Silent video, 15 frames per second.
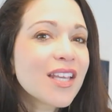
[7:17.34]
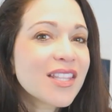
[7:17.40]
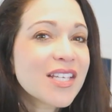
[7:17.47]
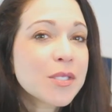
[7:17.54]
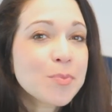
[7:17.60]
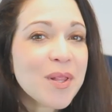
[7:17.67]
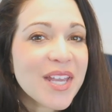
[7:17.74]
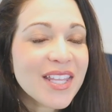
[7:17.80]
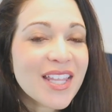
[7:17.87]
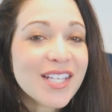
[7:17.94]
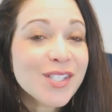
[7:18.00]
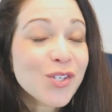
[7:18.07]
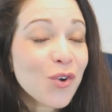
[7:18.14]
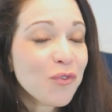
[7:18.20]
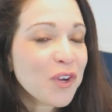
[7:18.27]
Click this
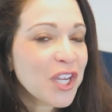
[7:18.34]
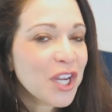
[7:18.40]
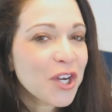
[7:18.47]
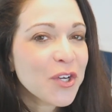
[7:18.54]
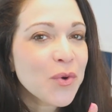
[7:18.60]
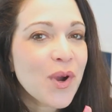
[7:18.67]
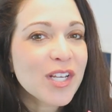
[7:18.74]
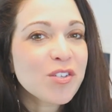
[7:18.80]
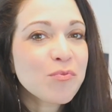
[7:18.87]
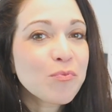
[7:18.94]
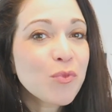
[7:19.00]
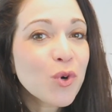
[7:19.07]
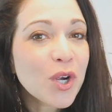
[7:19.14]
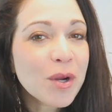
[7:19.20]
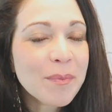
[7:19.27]
playlist over here to watch
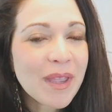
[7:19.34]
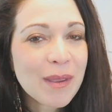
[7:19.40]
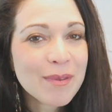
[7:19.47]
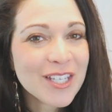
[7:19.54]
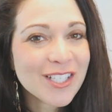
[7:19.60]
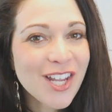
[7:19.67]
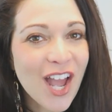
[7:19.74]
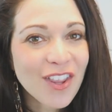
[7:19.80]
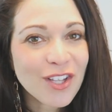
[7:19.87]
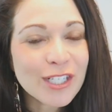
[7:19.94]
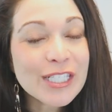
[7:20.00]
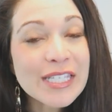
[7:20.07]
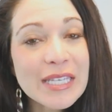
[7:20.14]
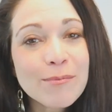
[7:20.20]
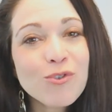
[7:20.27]
more baby and
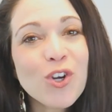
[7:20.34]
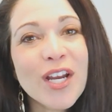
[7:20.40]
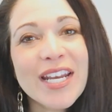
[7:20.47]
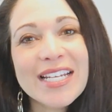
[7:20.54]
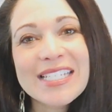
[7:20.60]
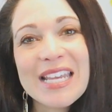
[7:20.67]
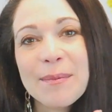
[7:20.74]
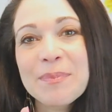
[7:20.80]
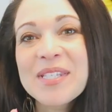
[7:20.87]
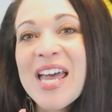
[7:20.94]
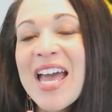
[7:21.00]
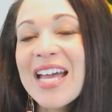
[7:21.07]
toddler sleep training tips.